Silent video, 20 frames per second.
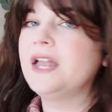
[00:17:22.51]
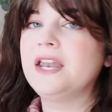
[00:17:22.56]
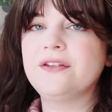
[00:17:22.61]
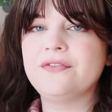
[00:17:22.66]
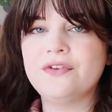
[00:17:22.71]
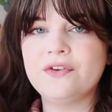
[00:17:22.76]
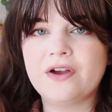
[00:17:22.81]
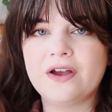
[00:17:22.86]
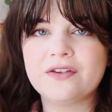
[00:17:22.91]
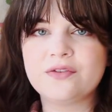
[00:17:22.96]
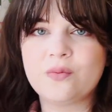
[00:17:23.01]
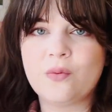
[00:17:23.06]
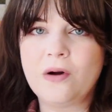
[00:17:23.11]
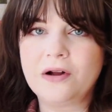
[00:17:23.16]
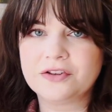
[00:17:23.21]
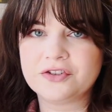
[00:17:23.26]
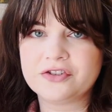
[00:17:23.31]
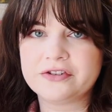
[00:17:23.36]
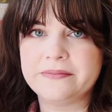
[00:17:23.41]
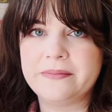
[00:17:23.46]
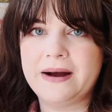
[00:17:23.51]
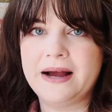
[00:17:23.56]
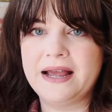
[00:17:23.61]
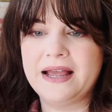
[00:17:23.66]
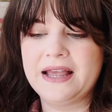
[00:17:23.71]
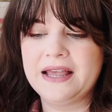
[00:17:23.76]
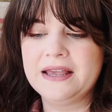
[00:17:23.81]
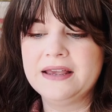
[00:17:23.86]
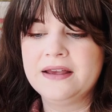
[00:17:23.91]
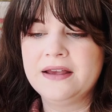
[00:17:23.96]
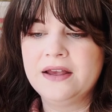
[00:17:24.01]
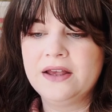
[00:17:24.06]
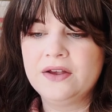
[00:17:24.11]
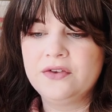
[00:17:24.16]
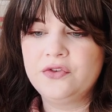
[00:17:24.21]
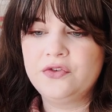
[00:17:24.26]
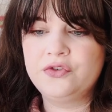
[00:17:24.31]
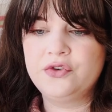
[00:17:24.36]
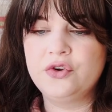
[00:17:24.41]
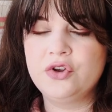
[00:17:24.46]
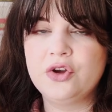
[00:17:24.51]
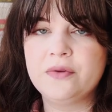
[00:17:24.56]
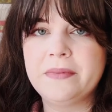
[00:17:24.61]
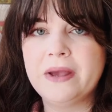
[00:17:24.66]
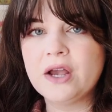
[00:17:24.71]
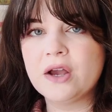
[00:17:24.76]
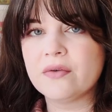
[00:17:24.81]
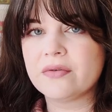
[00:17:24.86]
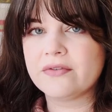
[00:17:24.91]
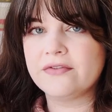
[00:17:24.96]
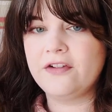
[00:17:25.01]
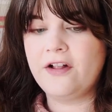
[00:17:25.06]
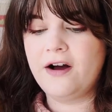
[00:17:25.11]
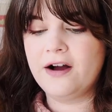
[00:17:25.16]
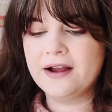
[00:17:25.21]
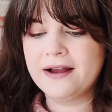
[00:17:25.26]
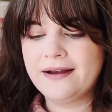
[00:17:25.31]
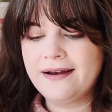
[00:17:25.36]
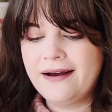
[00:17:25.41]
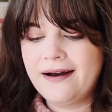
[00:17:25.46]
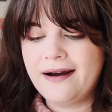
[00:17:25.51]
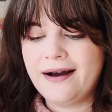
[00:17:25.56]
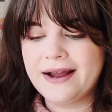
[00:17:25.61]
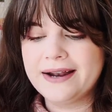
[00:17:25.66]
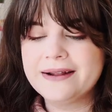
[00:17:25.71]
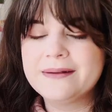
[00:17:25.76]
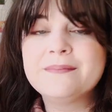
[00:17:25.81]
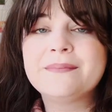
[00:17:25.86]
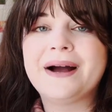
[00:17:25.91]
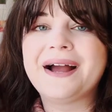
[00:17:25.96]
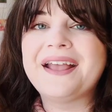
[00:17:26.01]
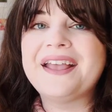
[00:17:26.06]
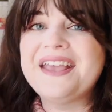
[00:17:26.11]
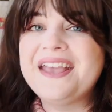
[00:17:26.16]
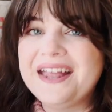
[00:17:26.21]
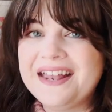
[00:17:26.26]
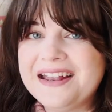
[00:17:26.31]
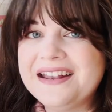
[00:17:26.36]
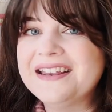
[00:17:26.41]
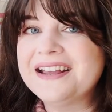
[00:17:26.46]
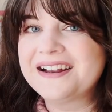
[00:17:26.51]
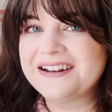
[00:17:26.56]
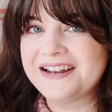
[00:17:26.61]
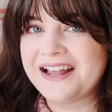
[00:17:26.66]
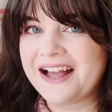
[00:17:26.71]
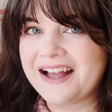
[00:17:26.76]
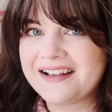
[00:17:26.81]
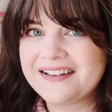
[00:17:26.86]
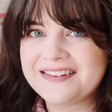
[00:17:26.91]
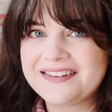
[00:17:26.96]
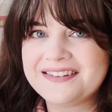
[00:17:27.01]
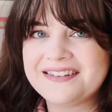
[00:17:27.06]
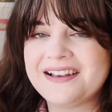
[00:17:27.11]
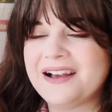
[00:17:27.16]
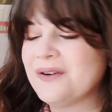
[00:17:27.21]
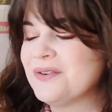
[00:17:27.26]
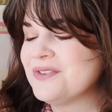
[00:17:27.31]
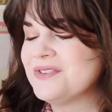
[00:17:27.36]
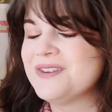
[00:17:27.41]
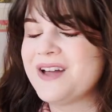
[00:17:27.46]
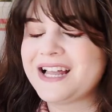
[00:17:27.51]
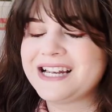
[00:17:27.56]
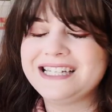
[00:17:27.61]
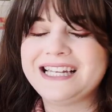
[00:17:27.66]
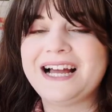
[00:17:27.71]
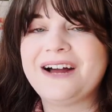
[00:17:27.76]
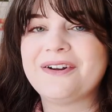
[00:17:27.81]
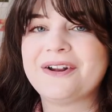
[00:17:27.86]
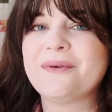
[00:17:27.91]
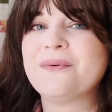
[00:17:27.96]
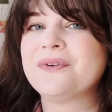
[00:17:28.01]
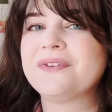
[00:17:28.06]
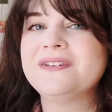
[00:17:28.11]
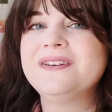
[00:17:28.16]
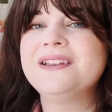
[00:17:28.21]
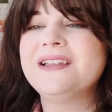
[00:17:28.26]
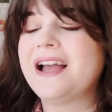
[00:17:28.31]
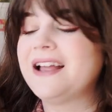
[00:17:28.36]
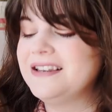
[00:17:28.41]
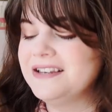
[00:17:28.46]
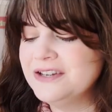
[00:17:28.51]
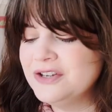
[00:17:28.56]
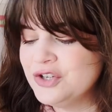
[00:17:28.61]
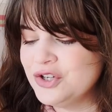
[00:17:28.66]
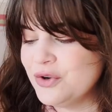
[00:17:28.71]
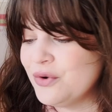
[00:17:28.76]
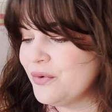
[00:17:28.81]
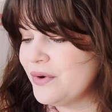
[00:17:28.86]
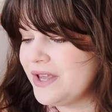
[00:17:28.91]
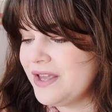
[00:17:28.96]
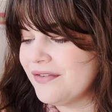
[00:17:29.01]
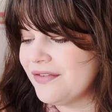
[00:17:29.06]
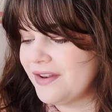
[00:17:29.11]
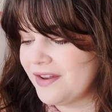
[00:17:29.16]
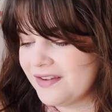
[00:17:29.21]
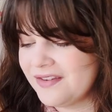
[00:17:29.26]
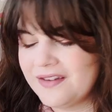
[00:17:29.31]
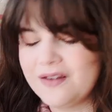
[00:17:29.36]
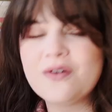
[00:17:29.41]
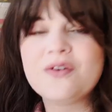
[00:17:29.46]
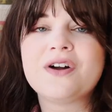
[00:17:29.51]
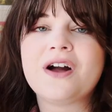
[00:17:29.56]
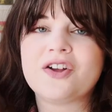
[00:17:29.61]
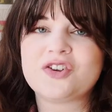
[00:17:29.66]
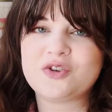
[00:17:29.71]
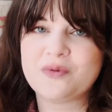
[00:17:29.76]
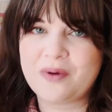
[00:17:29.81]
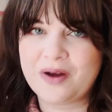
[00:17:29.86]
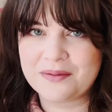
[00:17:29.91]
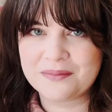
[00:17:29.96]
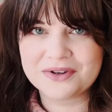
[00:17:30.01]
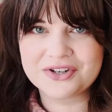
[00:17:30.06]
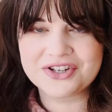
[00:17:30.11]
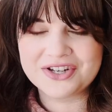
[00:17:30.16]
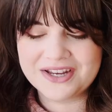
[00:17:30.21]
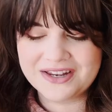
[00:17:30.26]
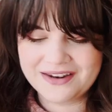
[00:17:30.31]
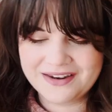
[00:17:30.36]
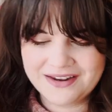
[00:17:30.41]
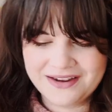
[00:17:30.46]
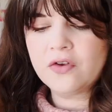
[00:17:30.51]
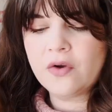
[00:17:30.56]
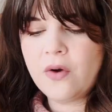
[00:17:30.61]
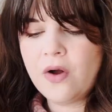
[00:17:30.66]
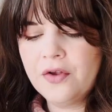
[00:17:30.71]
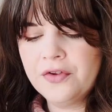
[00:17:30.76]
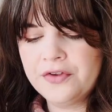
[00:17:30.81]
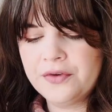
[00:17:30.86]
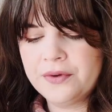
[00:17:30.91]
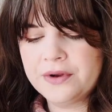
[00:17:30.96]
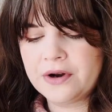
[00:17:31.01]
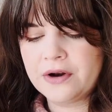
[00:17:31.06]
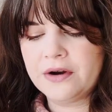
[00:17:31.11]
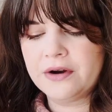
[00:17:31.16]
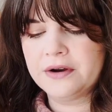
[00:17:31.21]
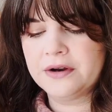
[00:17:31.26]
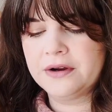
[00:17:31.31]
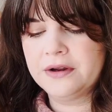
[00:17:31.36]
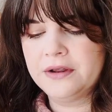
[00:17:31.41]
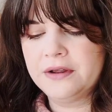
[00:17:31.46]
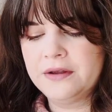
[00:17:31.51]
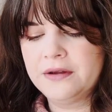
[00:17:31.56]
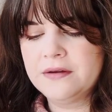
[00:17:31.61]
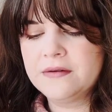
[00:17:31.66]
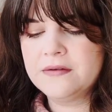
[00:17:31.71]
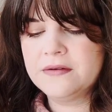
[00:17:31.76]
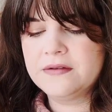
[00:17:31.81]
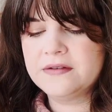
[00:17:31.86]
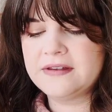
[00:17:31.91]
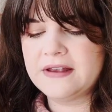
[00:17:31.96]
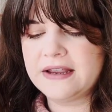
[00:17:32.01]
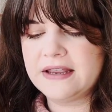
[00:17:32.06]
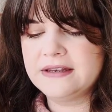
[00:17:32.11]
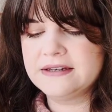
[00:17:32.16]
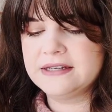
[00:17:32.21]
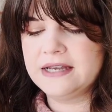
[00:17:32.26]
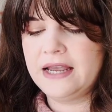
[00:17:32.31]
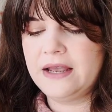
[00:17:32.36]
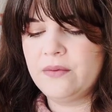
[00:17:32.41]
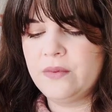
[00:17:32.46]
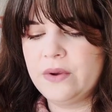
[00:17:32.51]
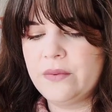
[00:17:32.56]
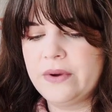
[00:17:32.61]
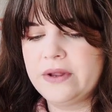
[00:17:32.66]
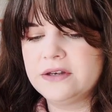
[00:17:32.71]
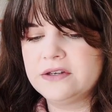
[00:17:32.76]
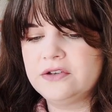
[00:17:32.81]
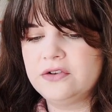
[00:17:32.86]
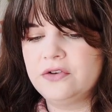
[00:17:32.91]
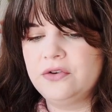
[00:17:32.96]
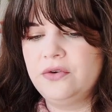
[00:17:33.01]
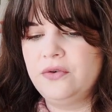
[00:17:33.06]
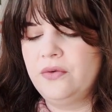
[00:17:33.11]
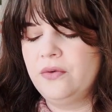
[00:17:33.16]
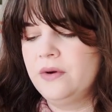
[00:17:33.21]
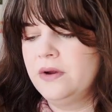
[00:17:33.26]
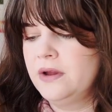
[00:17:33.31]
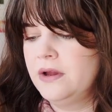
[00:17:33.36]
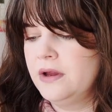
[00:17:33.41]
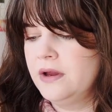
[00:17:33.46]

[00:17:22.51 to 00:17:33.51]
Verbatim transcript: And if you guys watched my studio makeover vlog, I didn't buy any knickknacks. I was not allowed. I wasn't. I didn't do even a single gachapon machine. So also in our second day, we went to.